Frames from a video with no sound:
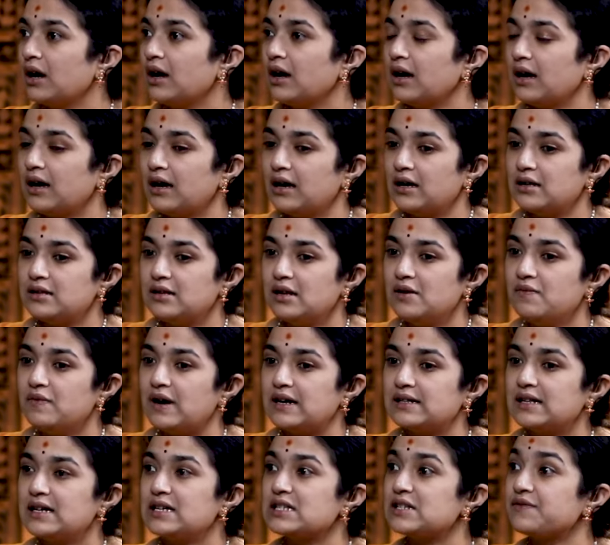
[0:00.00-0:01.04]
and then
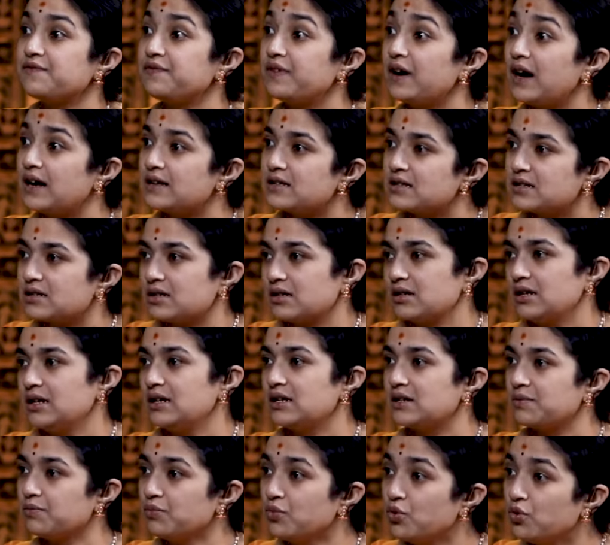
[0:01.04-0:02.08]
vata is fast,
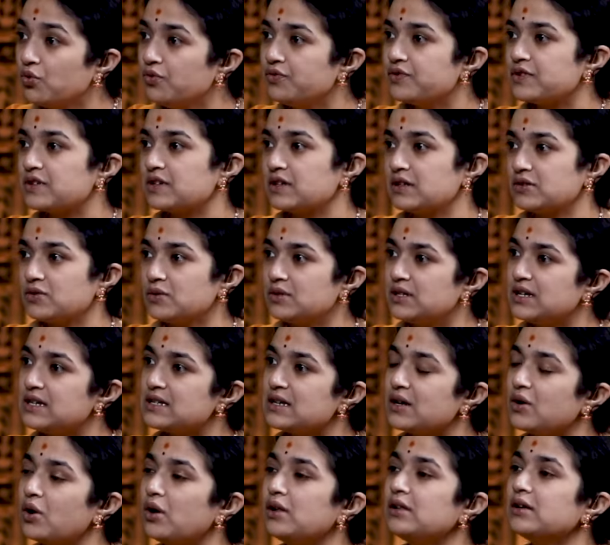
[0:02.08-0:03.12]
it moves. So these
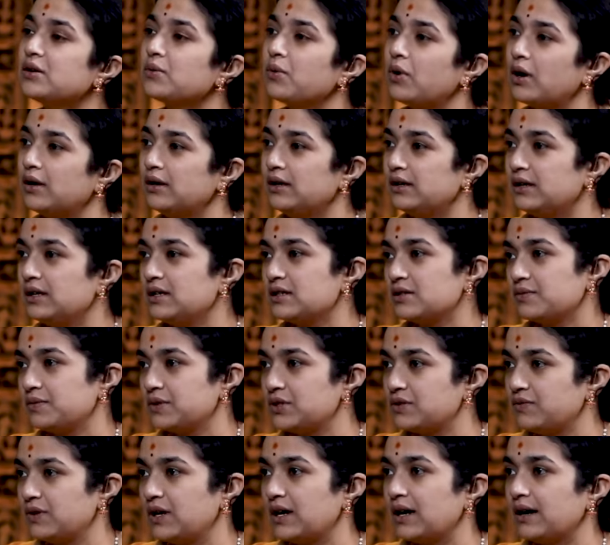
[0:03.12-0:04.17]
are all the qualities
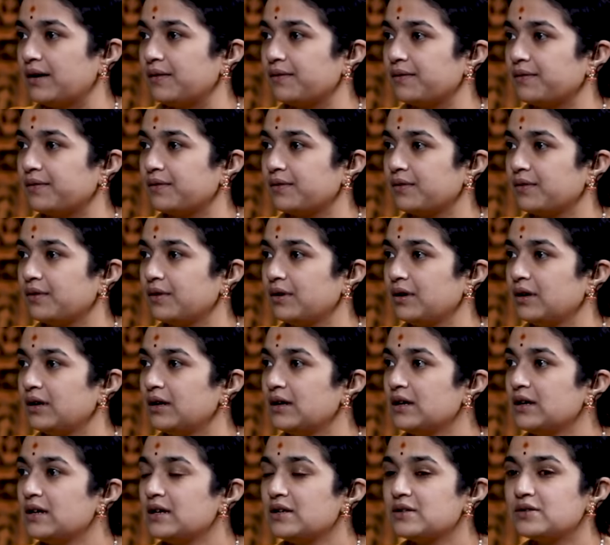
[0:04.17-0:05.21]
which we have.
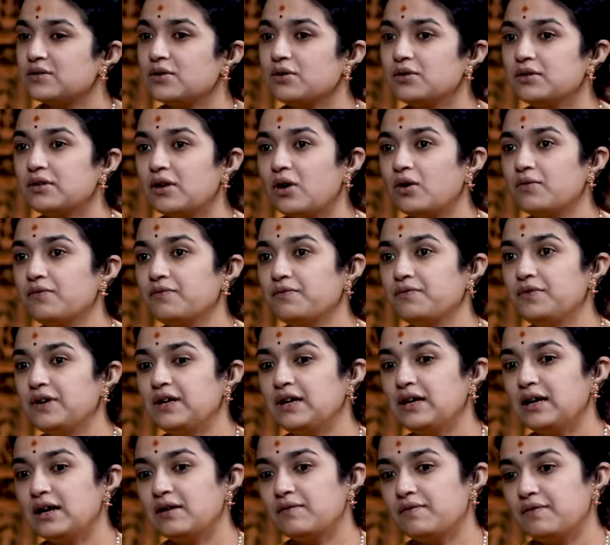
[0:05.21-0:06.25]
So
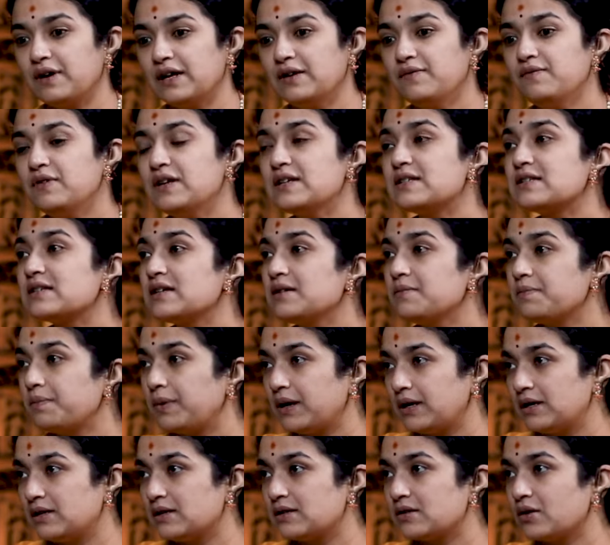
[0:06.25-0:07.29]
when we see
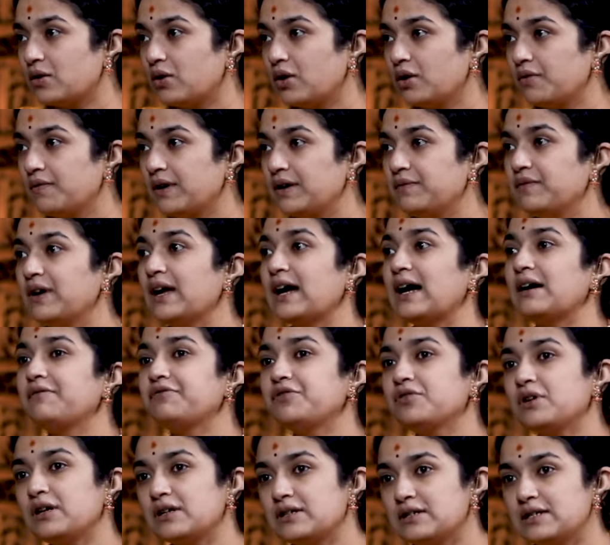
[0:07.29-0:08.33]
pulse, or when we have
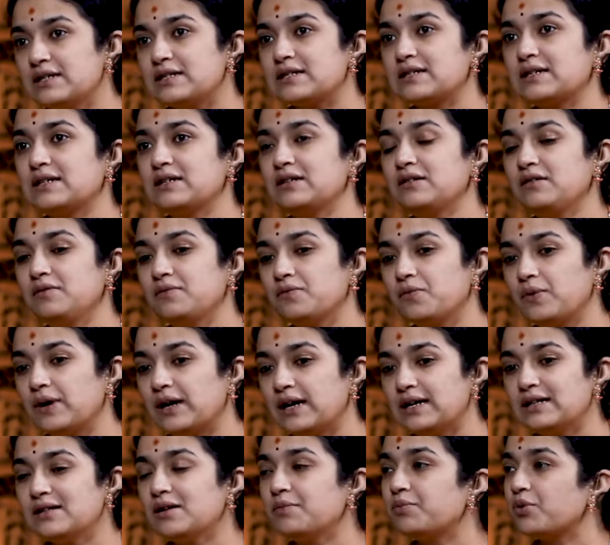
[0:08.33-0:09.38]
to understand
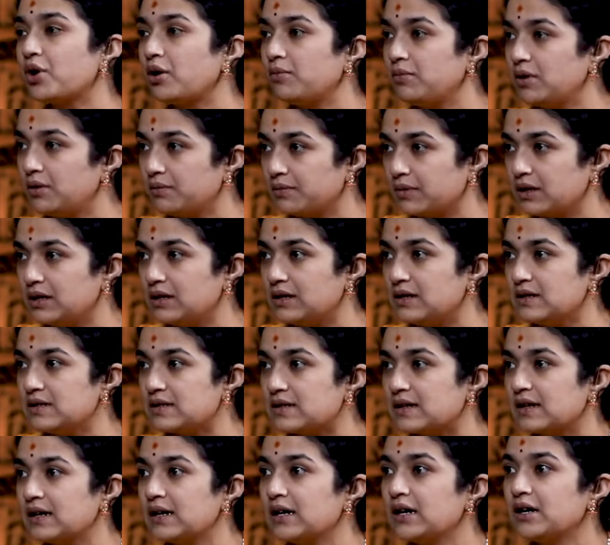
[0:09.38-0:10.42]
where the problem is,
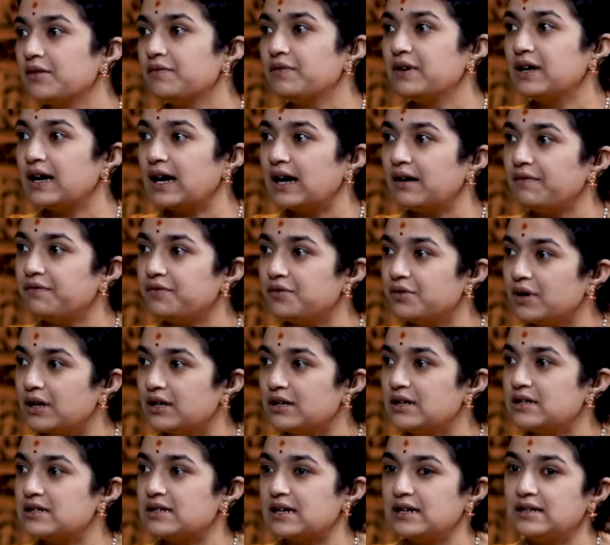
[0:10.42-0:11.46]
we have to
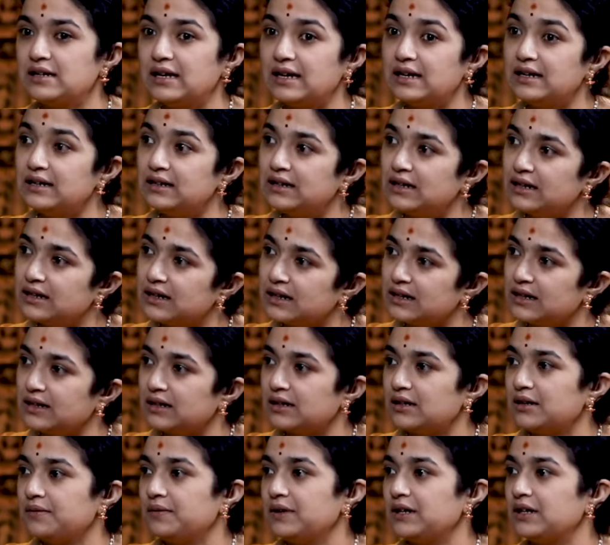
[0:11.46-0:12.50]
understand the
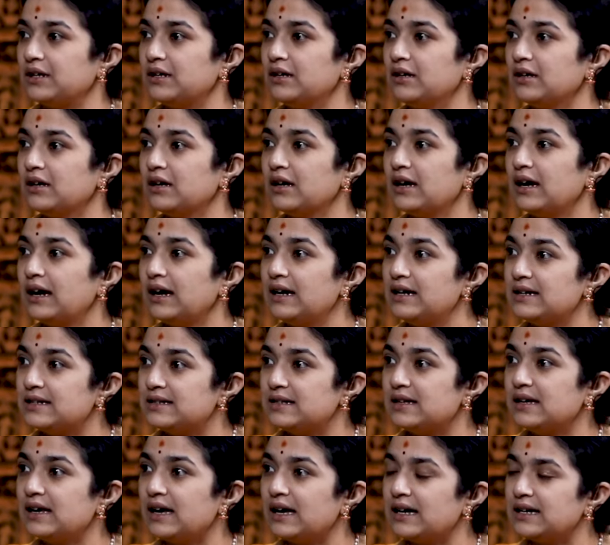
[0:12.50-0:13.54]
interconnectivity and
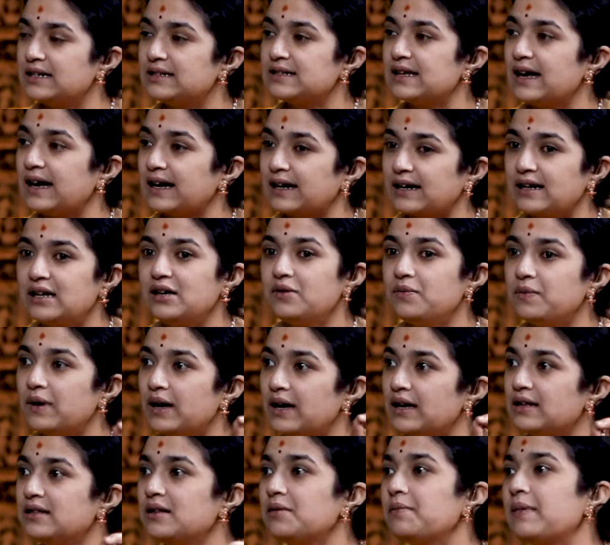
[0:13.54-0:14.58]
see exactly
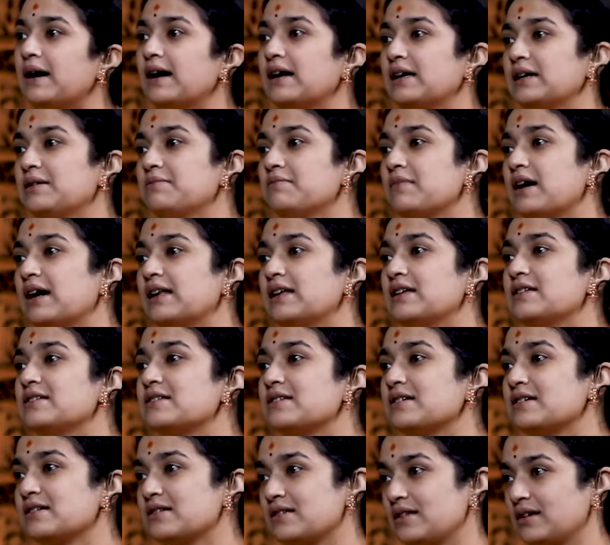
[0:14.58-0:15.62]
where the imbalance
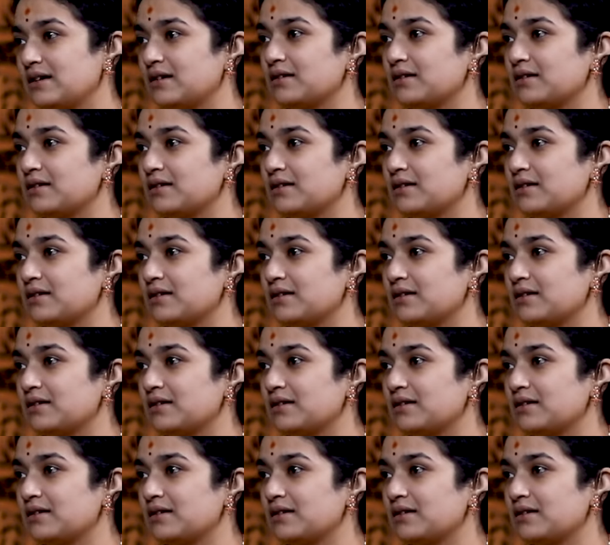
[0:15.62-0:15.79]
is there.